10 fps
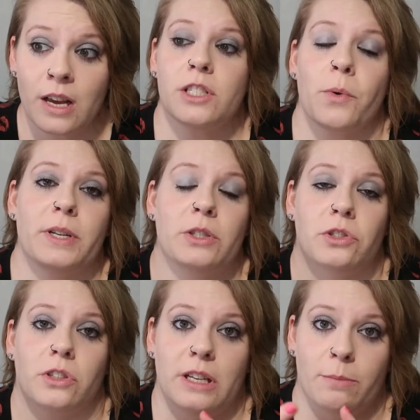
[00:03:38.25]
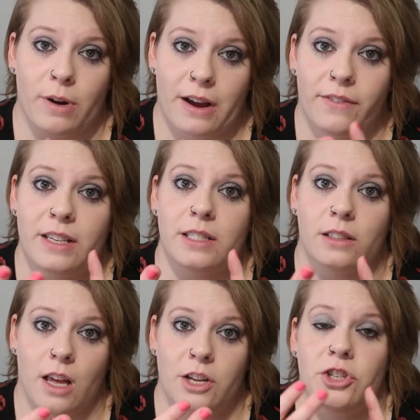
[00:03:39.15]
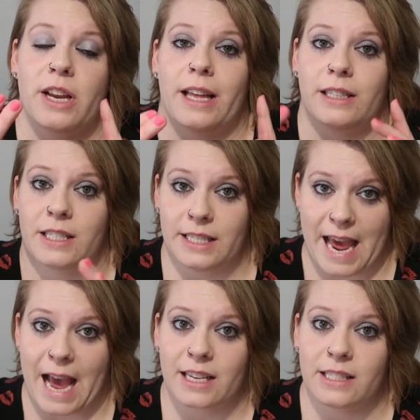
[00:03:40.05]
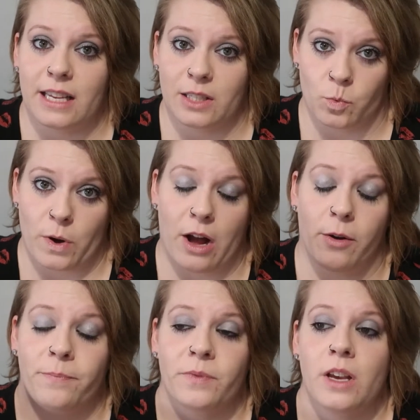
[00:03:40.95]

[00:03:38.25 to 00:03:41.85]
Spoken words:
So we do still need breakfast, lunch, and snacks as well.